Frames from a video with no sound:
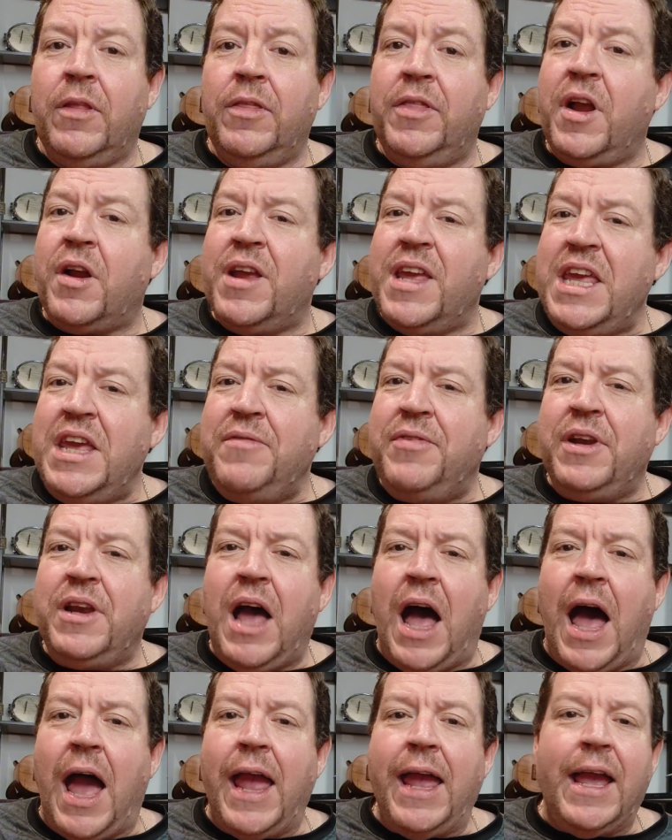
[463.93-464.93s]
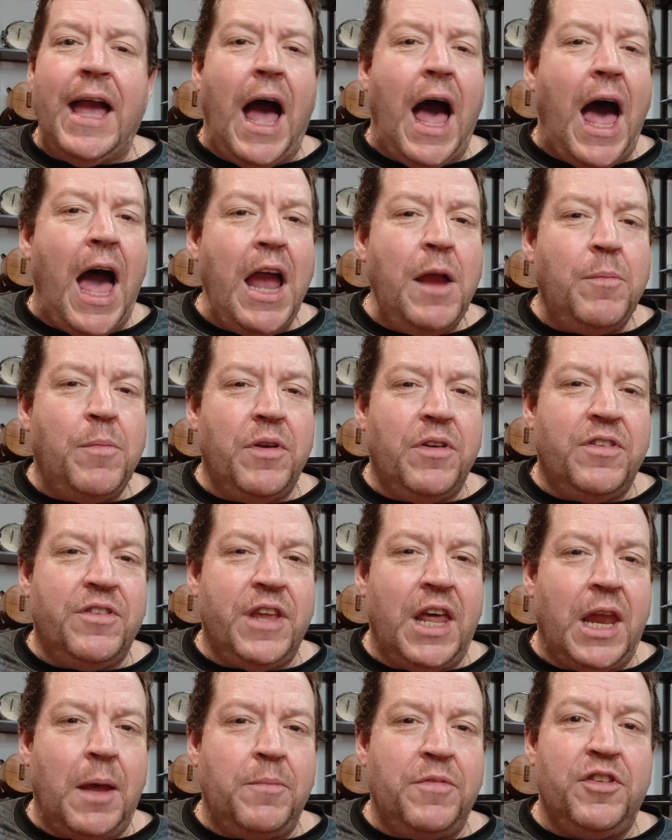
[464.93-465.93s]
They're even eyeing hybrid
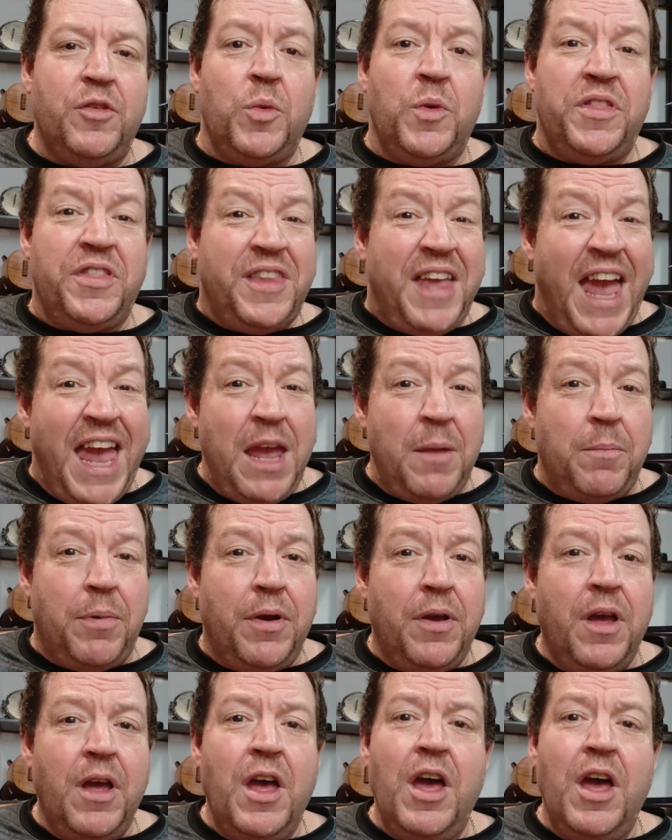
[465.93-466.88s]
setups with tape